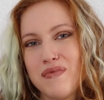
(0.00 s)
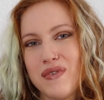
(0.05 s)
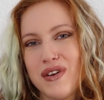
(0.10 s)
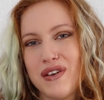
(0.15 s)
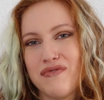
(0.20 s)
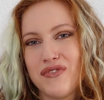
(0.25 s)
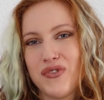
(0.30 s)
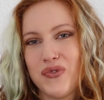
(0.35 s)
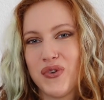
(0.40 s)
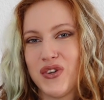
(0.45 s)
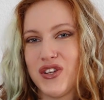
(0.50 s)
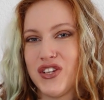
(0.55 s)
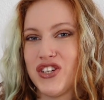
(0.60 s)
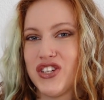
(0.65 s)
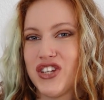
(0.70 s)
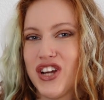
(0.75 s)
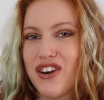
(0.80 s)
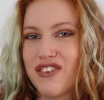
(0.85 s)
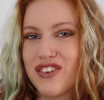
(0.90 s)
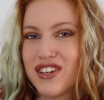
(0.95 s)
If you want to
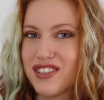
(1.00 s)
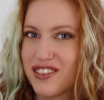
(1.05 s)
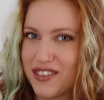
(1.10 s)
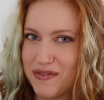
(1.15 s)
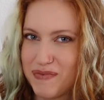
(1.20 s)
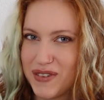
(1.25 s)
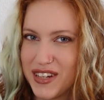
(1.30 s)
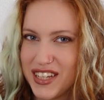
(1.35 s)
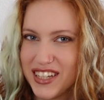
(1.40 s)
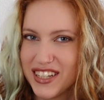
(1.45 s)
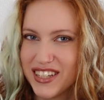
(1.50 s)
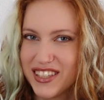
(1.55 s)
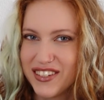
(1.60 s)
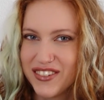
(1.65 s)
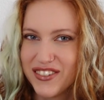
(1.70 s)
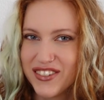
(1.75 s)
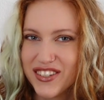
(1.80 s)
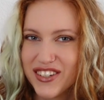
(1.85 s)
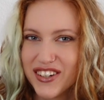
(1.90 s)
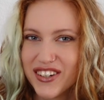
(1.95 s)
share it, please
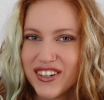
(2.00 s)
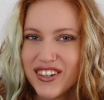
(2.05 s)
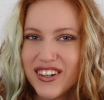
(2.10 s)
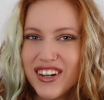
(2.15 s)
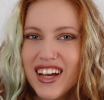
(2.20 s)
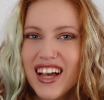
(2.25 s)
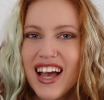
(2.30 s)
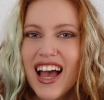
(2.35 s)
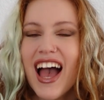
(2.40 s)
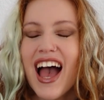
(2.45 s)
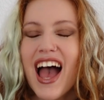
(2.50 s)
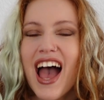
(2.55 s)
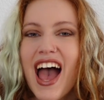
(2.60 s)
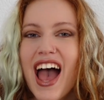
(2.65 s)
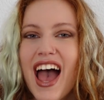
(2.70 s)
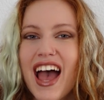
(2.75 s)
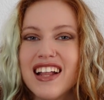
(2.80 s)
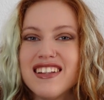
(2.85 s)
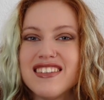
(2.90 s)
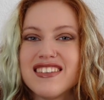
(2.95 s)
do so.
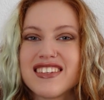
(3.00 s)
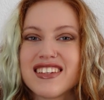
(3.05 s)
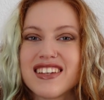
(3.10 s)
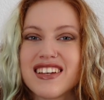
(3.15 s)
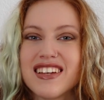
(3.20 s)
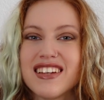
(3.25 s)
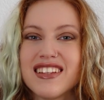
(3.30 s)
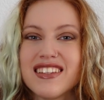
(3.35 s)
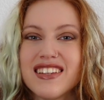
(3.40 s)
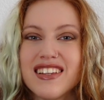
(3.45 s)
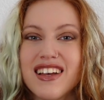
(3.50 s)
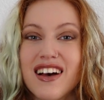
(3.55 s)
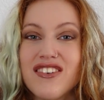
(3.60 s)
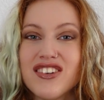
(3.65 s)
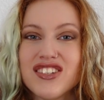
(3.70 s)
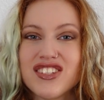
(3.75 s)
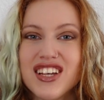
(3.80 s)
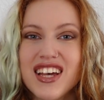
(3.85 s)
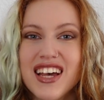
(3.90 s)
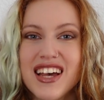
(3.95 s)
And that
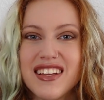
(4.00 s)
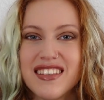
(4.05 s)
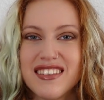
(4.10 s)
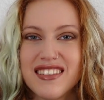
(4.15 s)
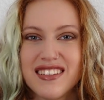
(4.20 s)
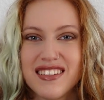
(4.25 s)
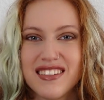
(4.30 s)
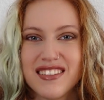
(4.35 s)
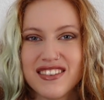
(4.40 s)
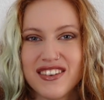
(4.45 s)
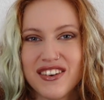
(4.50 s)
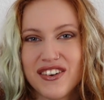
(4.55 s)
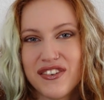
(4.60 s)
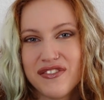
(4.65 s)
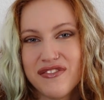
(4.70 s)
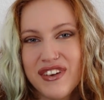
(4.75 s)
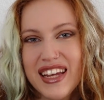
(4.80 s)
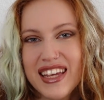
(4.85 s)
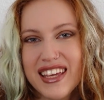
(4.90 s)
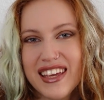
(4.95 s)
was it. So
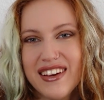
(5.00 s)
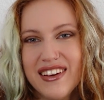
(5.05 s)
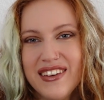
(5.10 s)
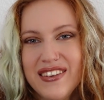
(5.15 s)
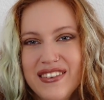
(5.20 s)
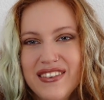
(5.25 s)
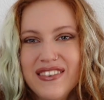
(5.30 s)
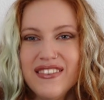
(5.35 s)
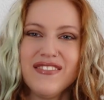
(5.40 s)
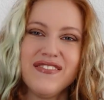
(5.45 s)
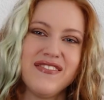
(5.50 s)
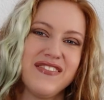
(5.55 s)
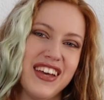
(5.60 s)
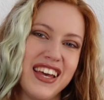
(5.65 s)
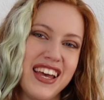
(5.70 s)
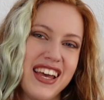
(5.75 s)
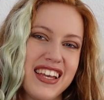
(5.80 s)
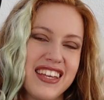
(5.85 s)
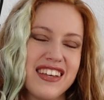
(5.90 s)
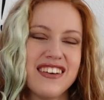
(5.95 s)
thank you.
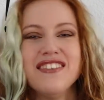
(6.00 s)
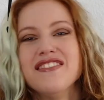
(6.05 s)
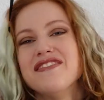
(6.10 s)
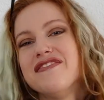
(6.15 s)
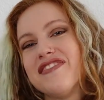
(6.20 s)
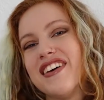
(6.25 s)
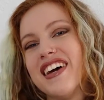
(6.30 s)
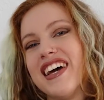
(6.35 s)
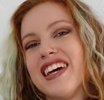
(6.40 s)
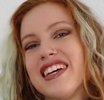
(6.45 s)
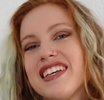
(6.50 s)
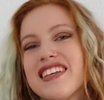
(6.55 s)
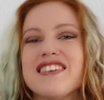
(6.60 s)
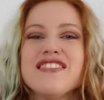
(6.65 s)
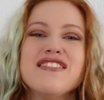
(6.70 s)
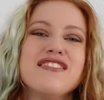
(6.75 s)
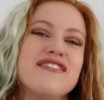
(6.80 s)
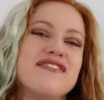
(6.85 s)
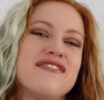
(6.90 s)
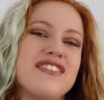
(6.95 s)
Thank you. Thank you.
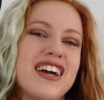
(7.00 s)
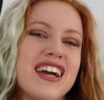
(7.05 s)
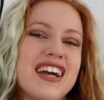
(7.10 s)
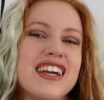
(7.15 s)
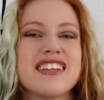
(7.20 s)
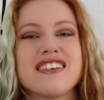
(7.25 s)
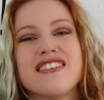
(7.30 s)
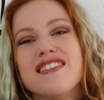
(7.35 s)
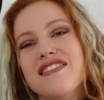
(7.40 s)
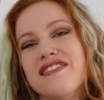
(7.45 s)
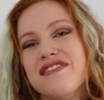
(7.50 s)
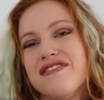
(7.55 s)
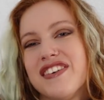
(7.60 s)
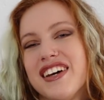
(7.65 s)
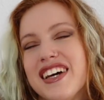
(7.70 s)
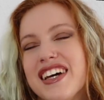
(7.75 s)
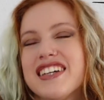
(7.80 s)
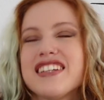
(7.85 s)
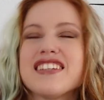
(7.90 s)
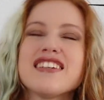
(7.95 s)
Thank you.
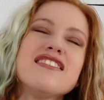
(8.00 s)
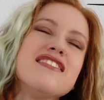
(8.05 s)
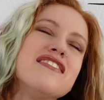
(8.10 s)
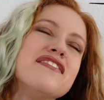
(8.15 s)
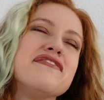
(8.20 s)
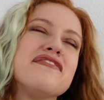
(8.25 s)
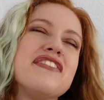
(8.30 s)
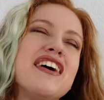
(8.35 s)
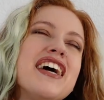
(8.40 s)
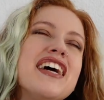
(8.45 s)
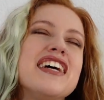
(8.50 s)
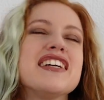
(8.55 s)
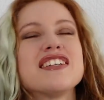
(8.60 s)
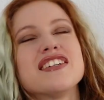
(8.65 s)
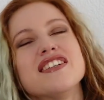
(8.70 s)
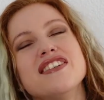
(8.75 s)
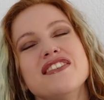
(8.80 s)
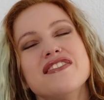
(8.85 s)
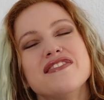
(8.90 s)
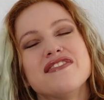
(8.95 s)
Thank you. Thank
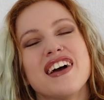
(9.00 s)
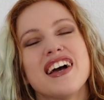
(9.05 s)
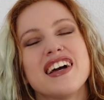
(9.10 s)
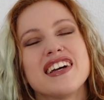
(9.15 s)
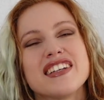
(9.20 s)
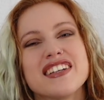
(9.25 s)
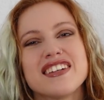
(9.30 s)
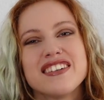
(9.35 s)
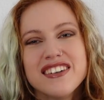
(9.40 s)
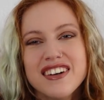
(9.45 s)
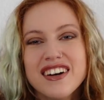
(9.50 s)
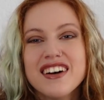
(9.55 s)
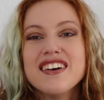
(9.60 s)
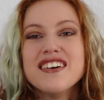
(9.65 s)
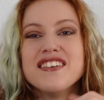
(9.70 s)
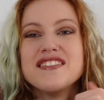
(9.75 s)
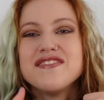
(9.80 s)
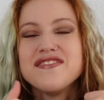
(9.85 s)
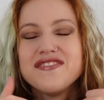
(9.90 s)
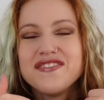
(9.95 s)
you. Thank you.
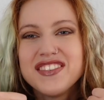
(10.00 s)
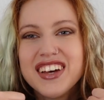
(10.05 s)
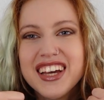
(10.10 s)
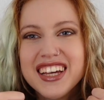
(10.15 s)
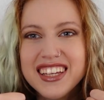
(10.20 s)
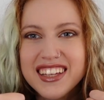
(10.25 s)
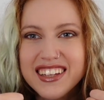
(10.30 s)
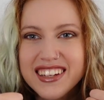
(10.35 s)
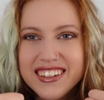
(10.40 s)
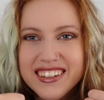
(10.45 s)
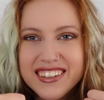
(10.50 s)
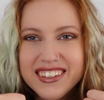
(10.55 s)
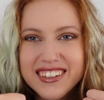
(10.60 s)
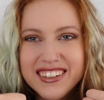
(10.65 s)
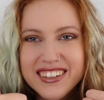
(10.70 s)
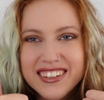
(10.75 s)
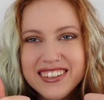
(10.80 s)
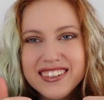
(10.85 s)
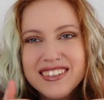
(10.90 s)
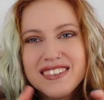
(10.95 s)
Thank
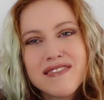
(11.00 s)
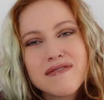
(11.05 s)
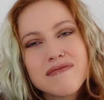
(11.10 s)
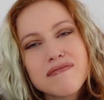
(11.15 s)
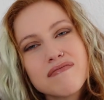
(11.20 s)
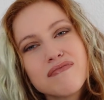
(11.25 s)
you.